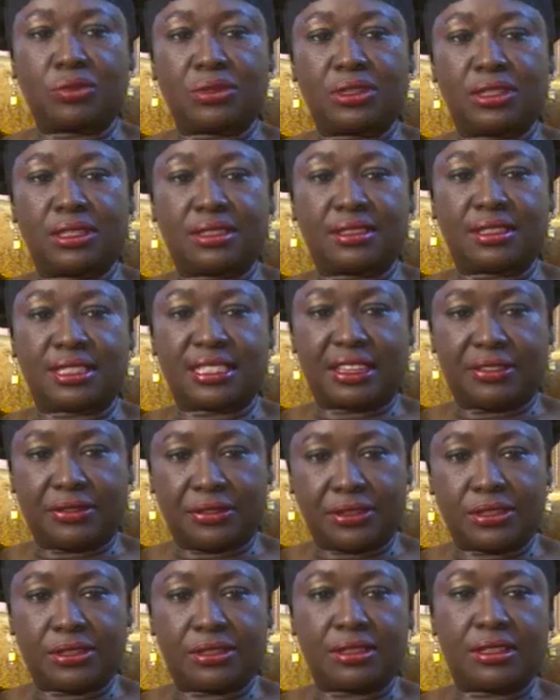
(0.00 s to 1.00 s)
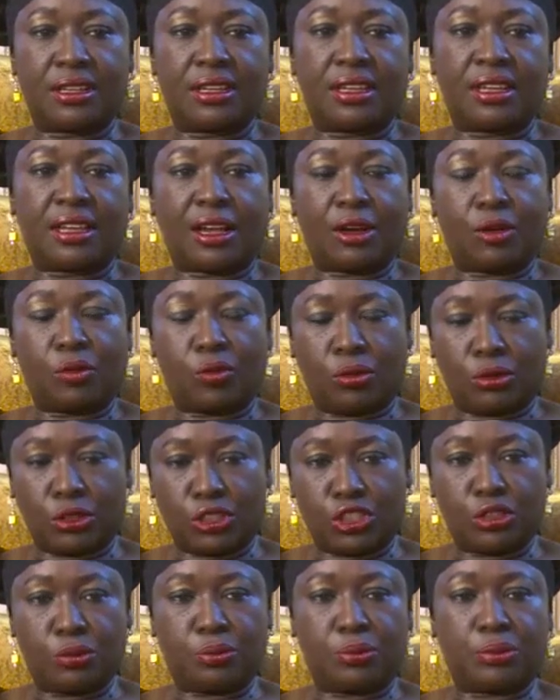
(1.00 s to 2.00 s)
with the service and
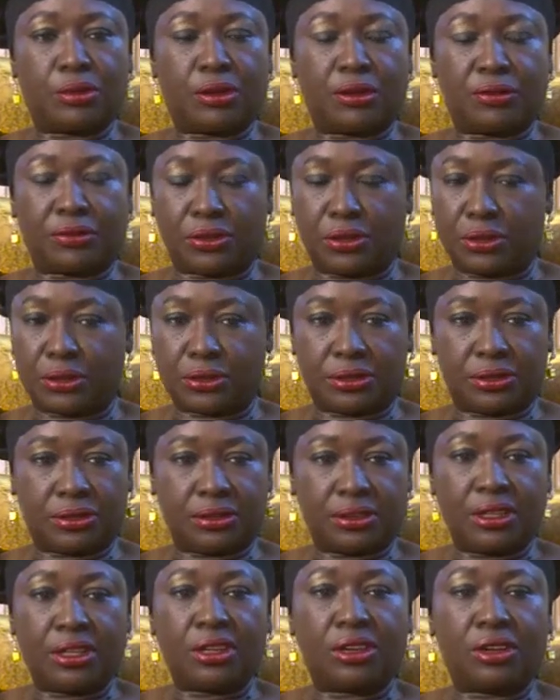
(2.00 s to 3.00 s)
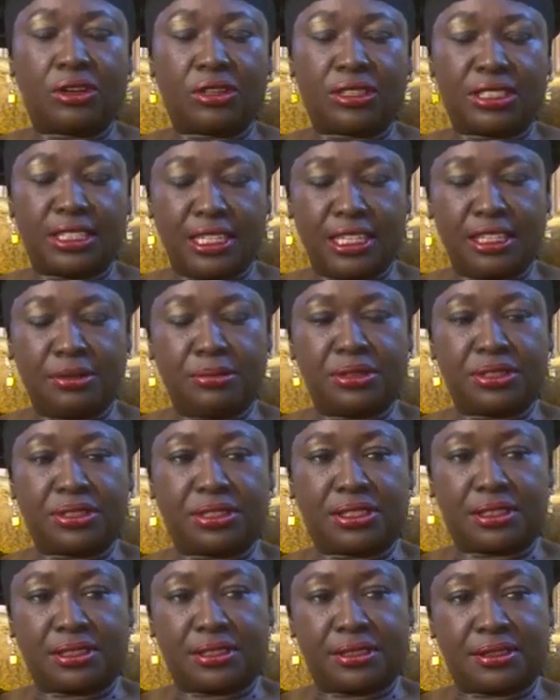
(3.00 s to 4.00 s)
worship of God on a daily
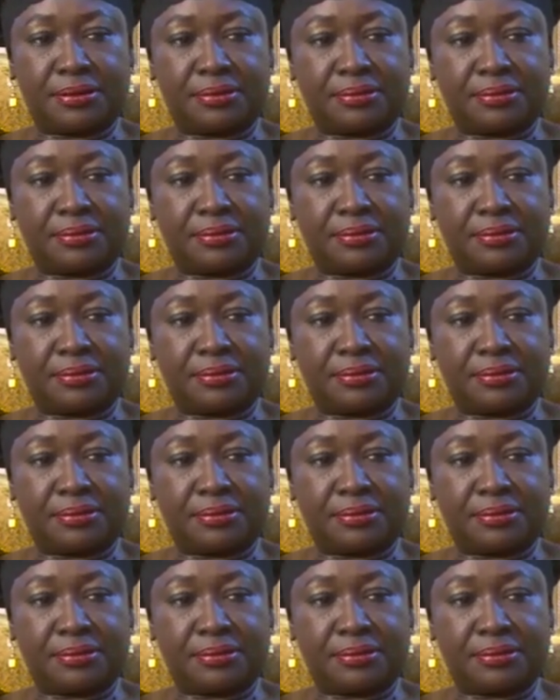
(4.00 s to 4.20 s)
basis.